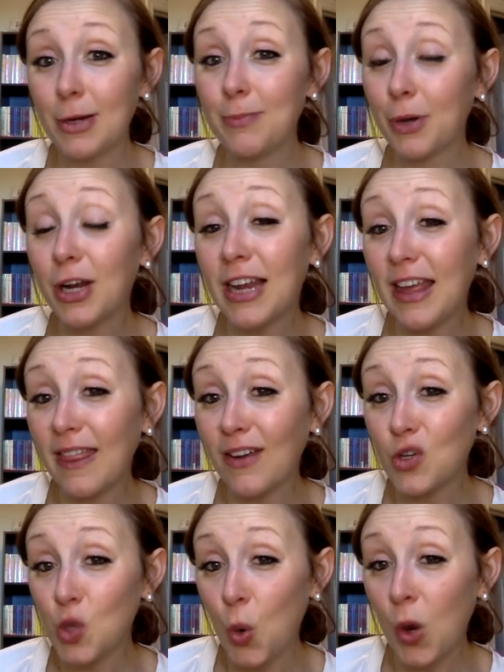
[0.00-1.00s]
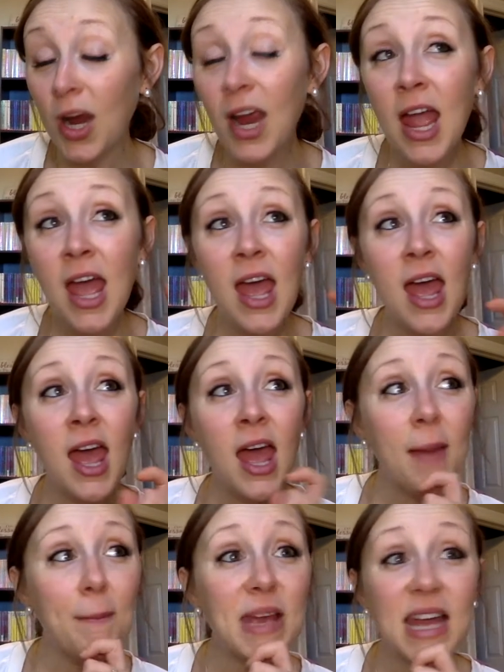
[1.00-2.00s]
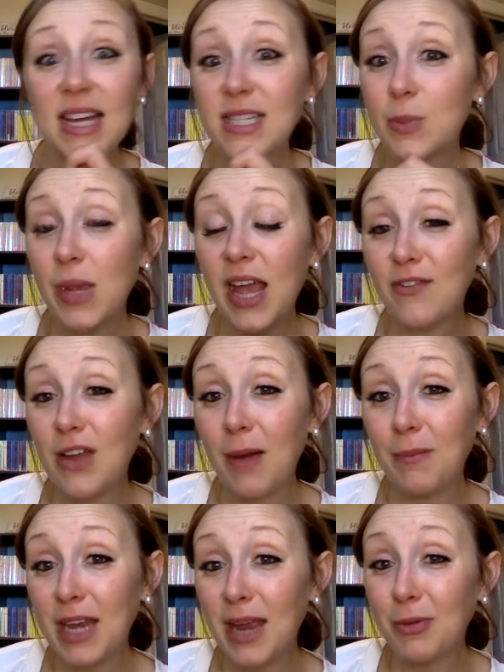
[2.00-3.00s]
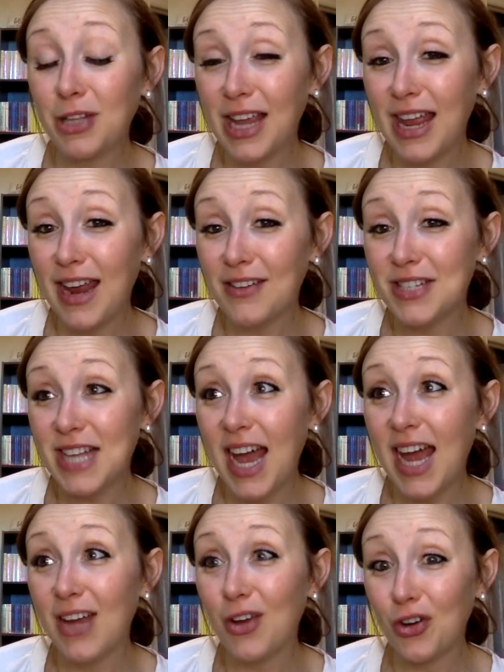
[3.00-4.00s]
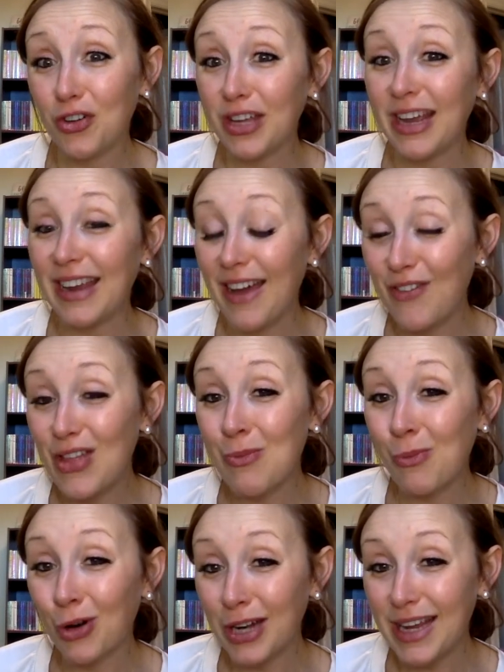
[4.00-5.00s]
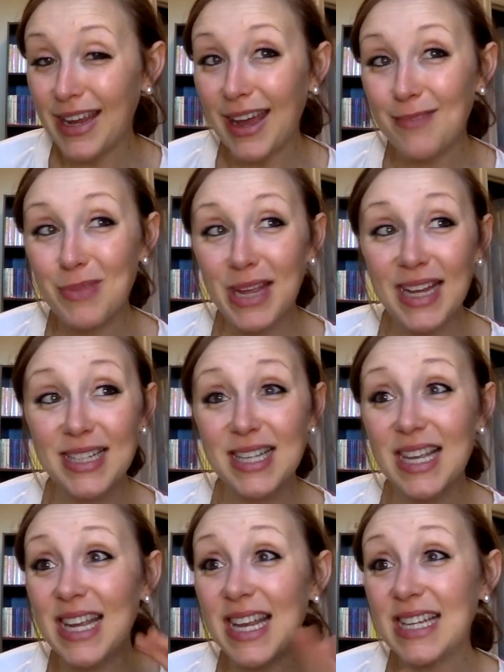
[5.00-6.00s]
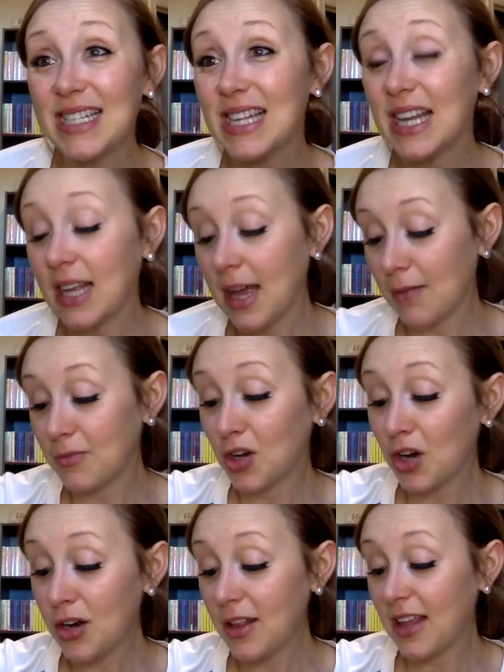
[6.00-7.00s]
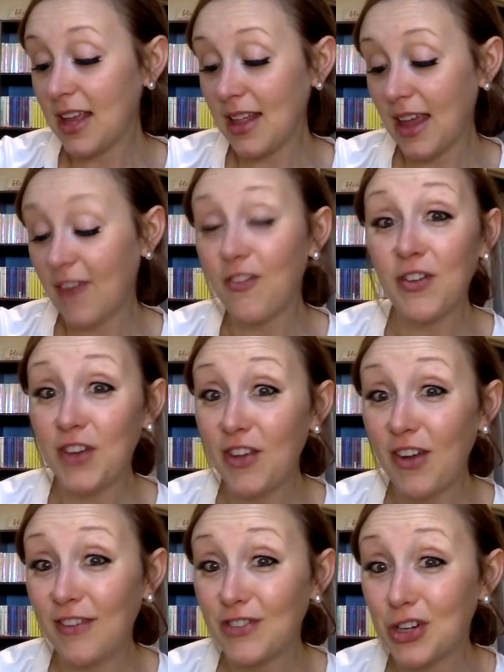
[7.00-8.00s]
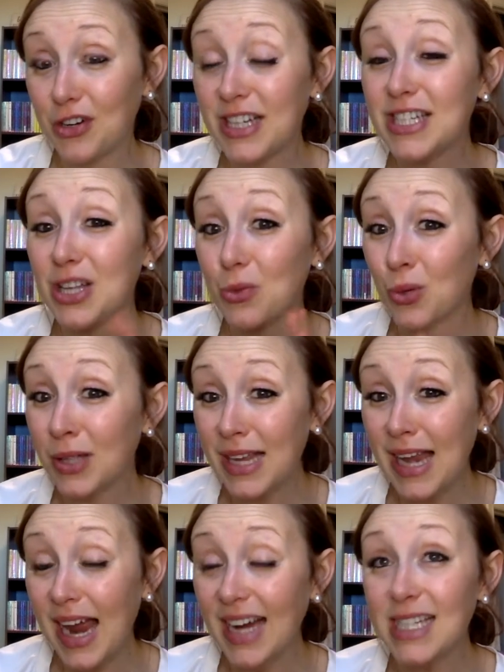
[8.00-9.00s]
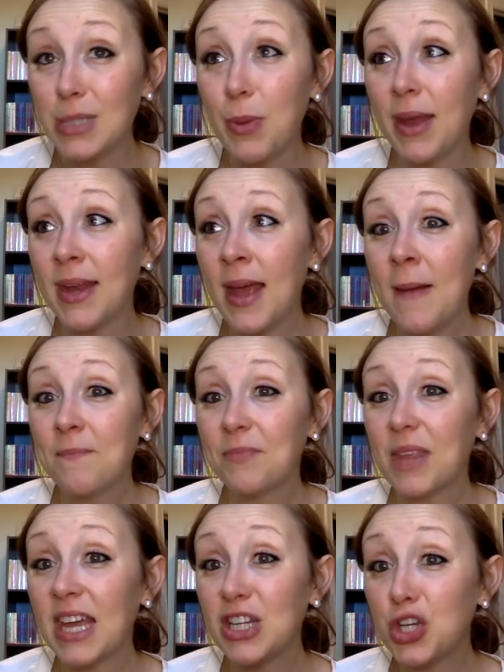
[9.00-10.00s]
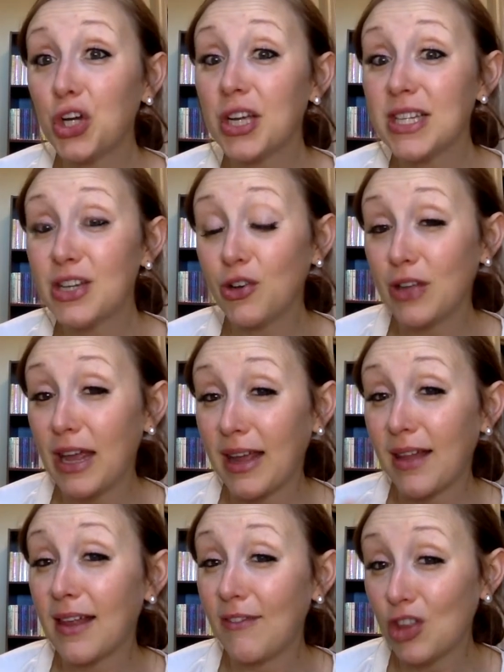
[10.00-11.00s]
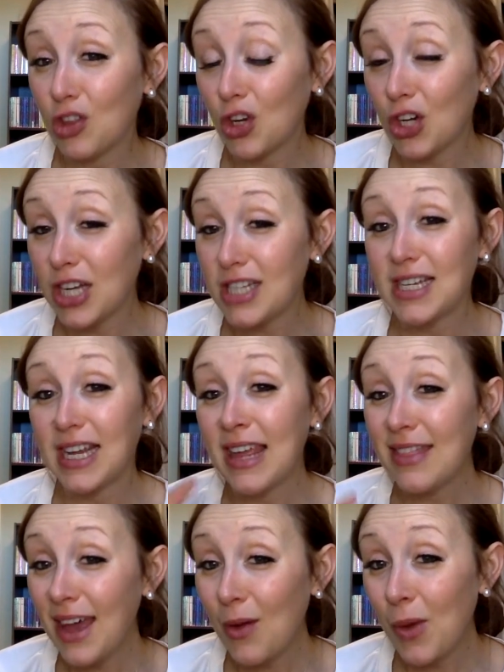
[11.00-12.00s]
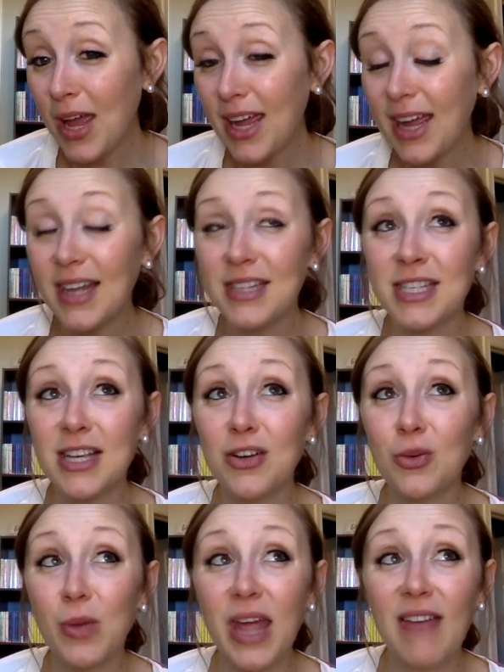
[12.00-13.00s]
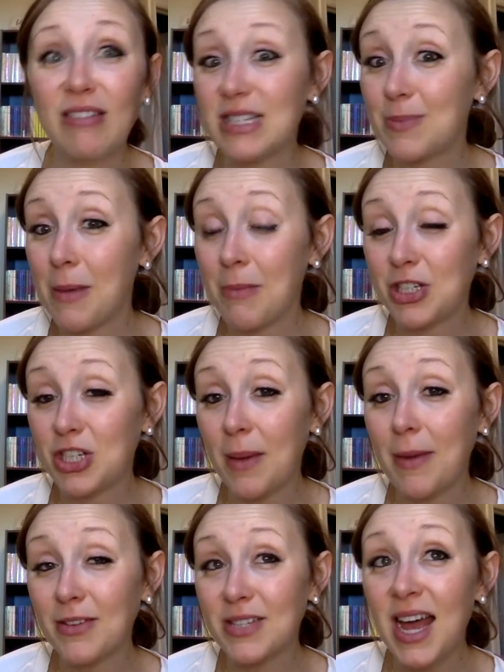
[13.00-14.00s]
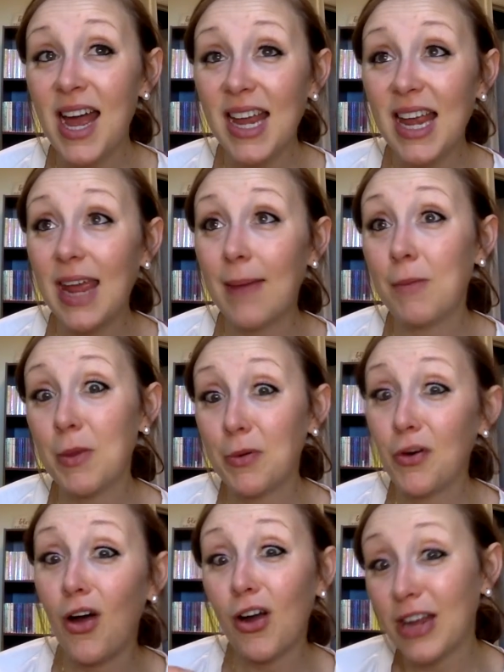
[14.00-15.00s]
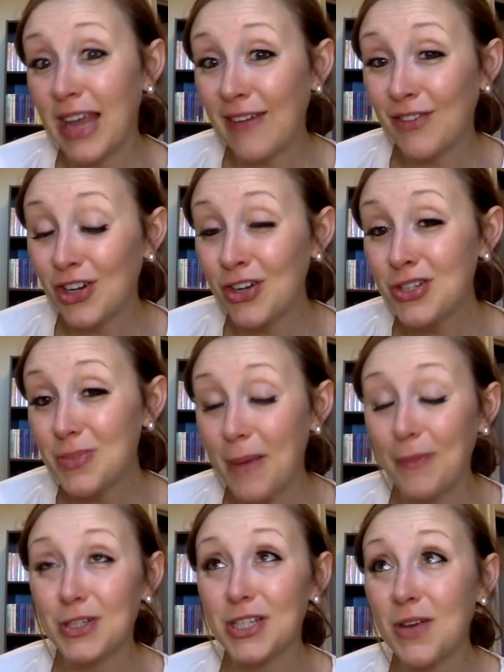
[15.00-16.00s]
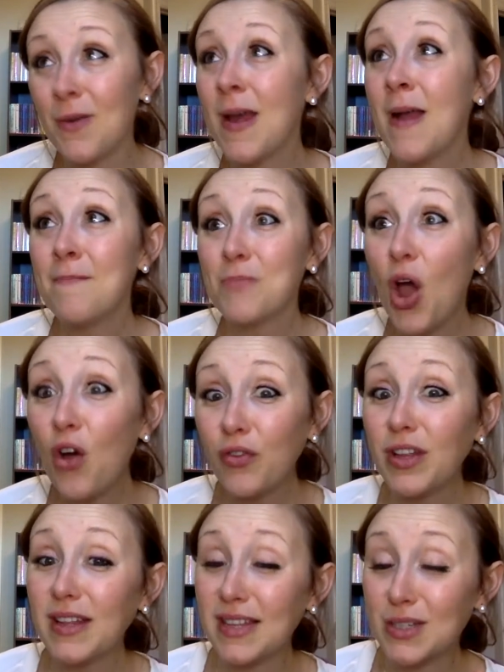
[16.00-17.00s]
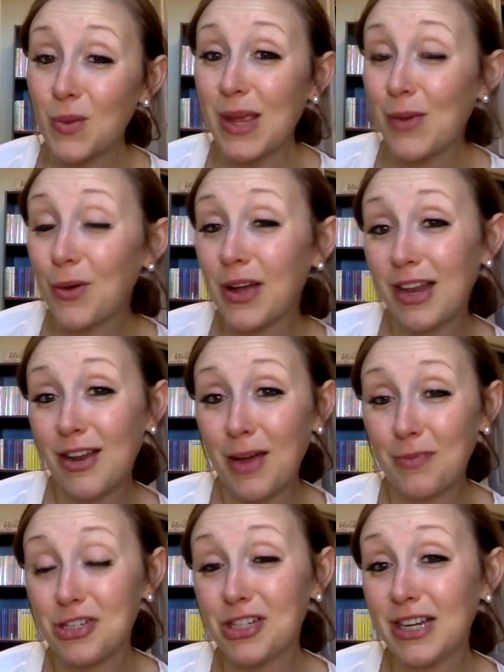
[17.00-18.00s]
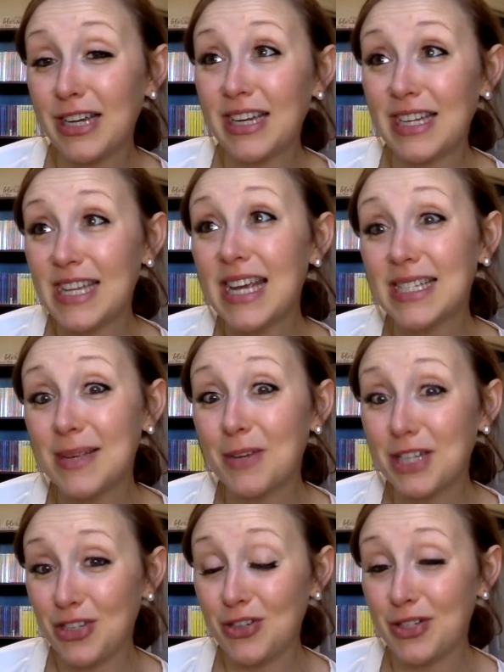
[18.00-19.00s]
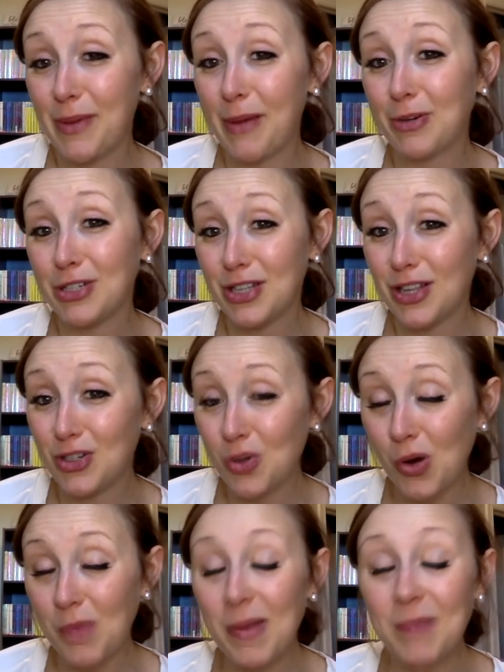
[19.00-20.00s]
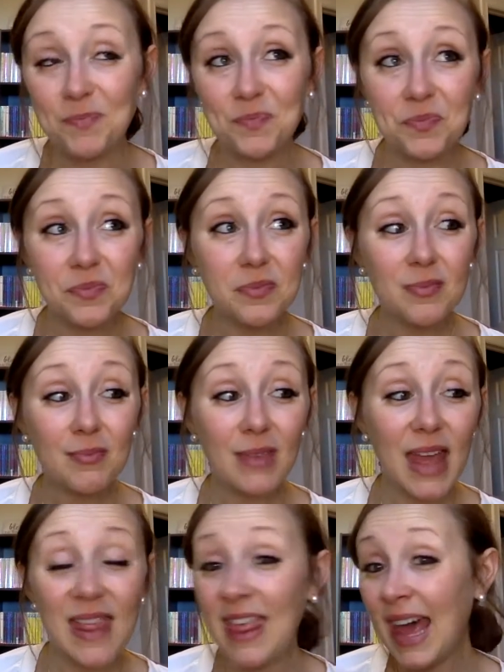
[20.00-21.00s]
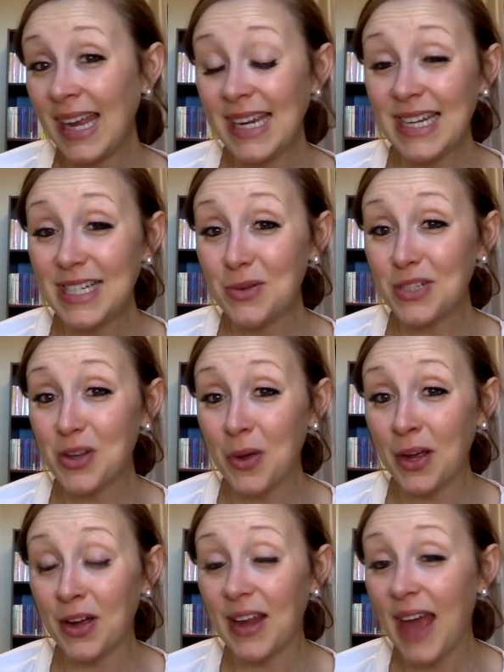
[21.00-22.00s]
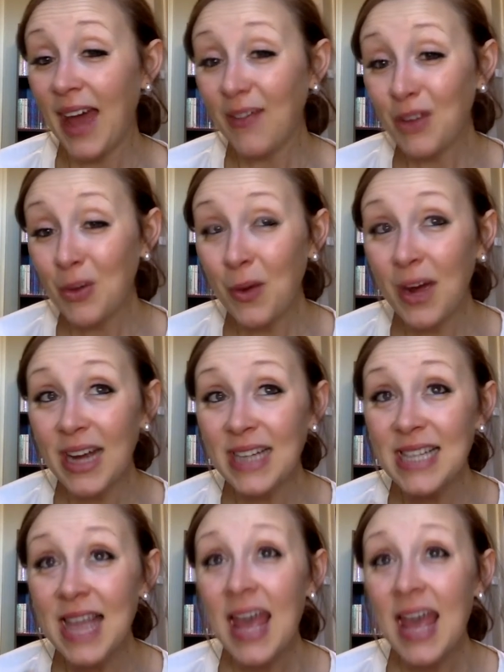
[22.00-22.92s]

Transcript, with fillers: and put it at their door, because we have not been able to get outside early enough in the morning yet, because it is currently like 55 degrees, so really nice, but it took until like 11:30 to get that way, and so we haven't spent much time outside, and people already have their newspaper, so hopefully this week we'll get an opportunity to take somebody's newspaper to their door, but that is what's going on Advent-wise.